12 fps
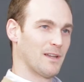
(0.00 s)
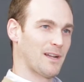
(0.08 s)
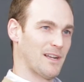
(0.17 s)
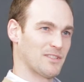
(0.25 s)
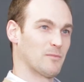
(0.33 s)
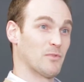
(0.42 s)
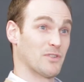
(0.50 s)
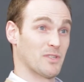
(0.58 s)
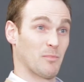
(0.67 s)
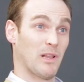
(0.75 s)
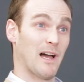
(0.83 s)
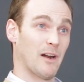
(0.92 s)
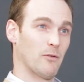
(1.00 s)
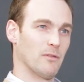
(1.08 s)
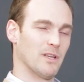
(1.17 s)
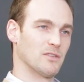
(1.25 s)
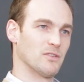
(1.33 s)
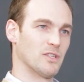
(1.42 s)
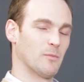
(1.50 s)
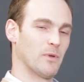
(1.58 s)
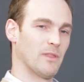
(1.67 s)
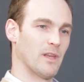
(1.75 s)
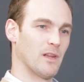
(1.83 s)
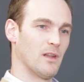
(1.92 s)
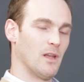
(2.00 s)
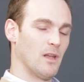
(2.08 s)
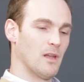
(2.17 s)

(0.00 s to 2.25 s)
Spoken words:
customer-supplier relationship in that